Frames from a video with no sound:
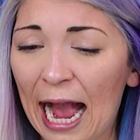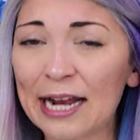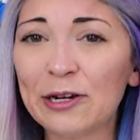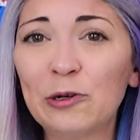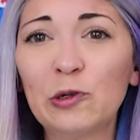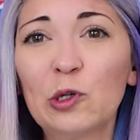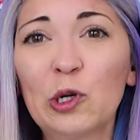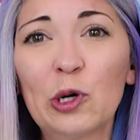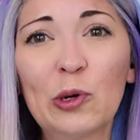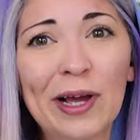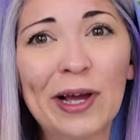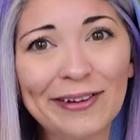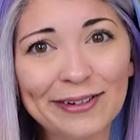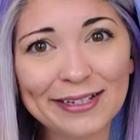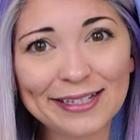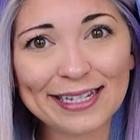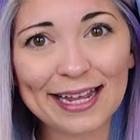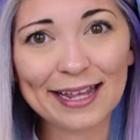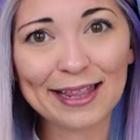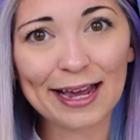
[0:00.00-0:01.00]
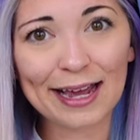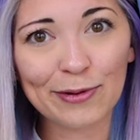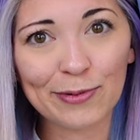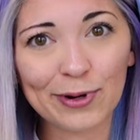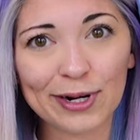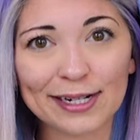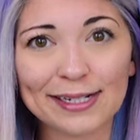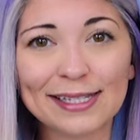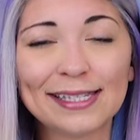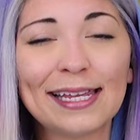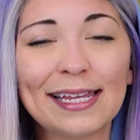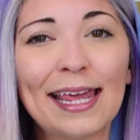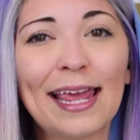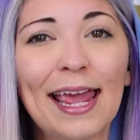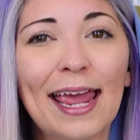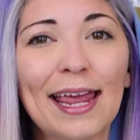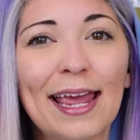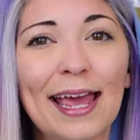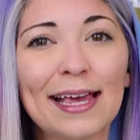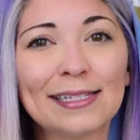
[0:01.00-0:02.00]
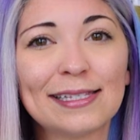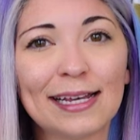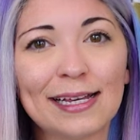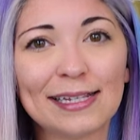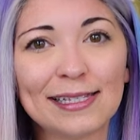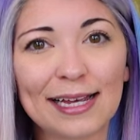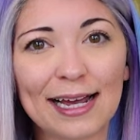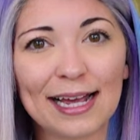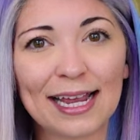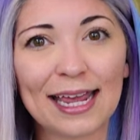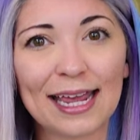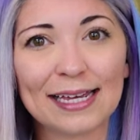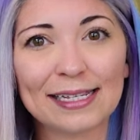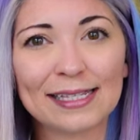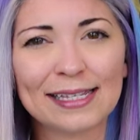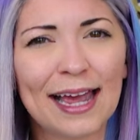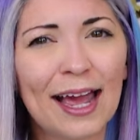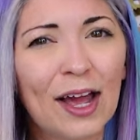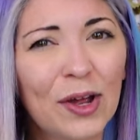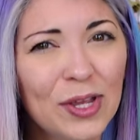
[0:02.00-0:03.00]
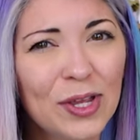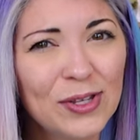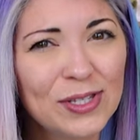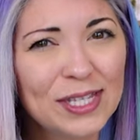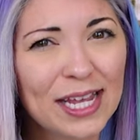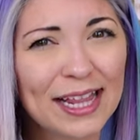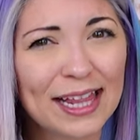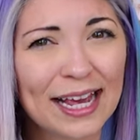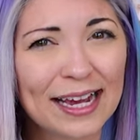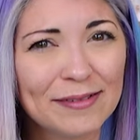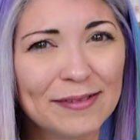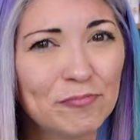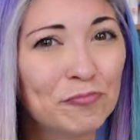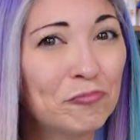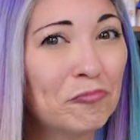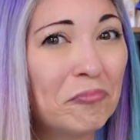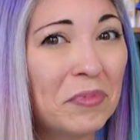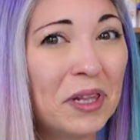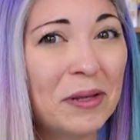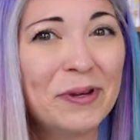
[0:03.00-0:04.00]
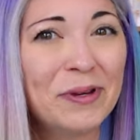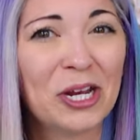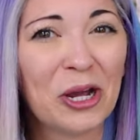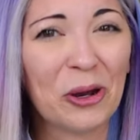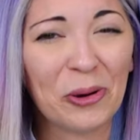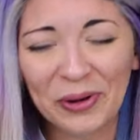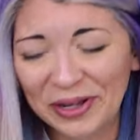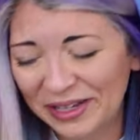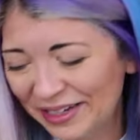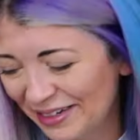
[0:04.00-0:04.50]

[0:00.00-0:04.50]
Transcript: I don't know how to say that word. C-A-S-S-I-S. How do you say that? Let me know.